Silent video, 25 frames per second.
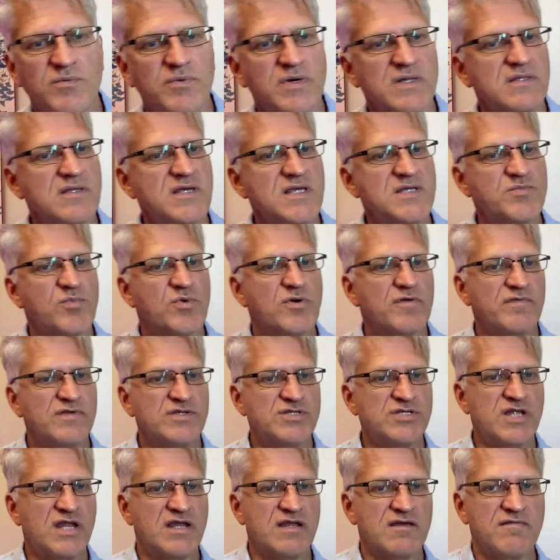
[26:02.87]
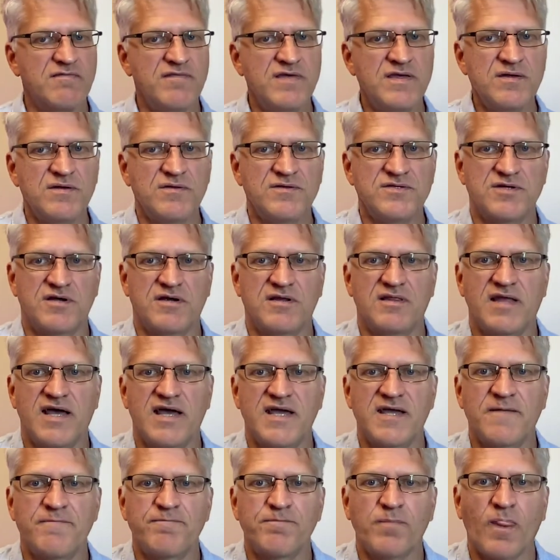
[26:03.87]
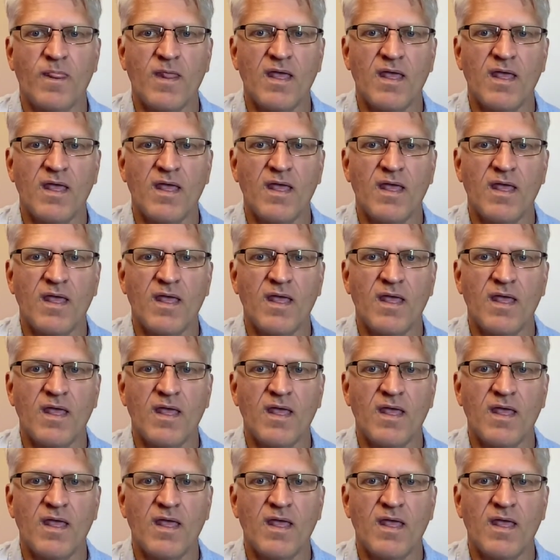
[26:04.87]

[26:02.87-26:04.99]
to what these morphogenetic fields are like.